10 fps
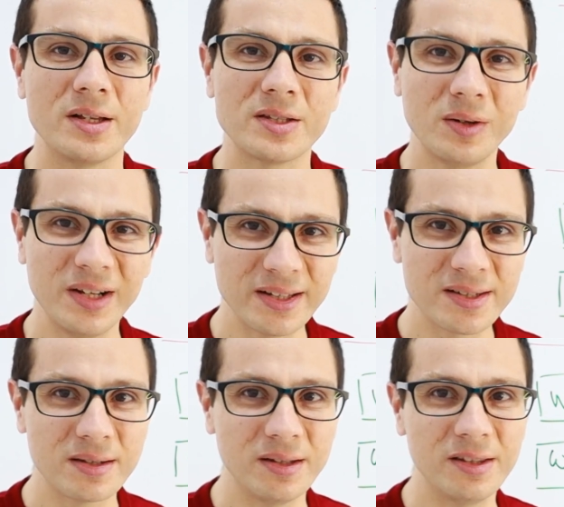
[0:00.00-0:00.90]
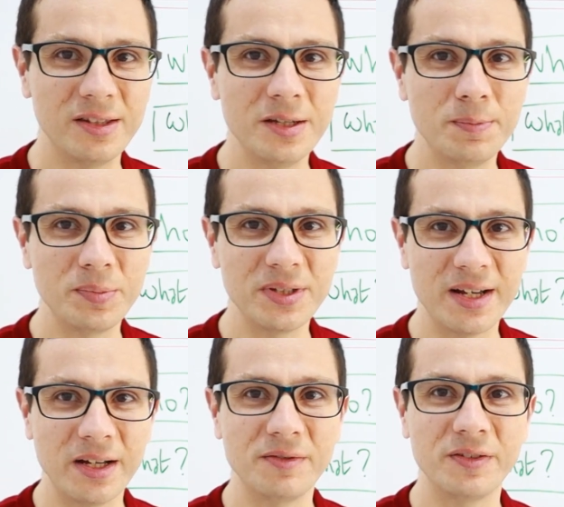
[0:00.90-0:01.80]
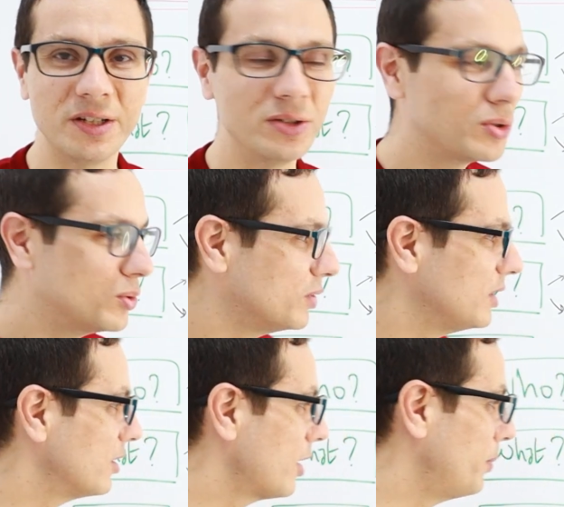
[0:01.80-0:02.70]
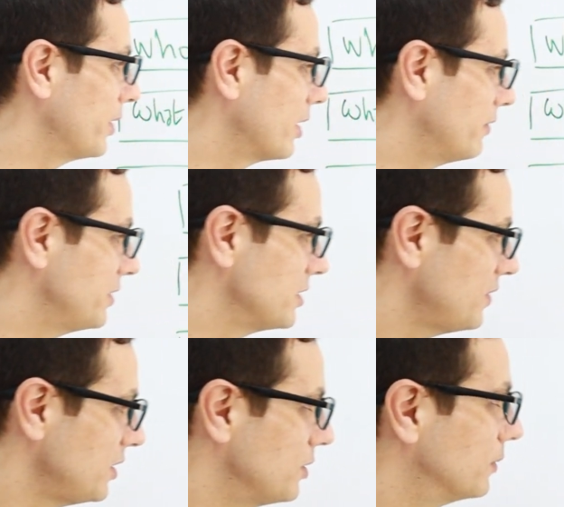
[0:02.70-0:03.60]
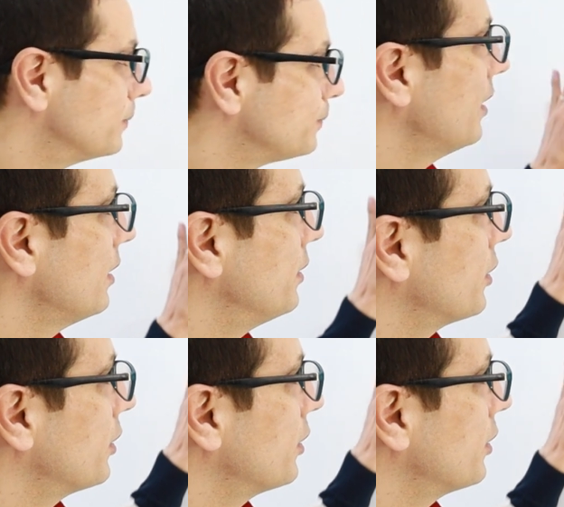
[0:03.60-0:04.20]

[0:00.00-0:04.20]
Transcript: So let's deep dive into the topic of this video. The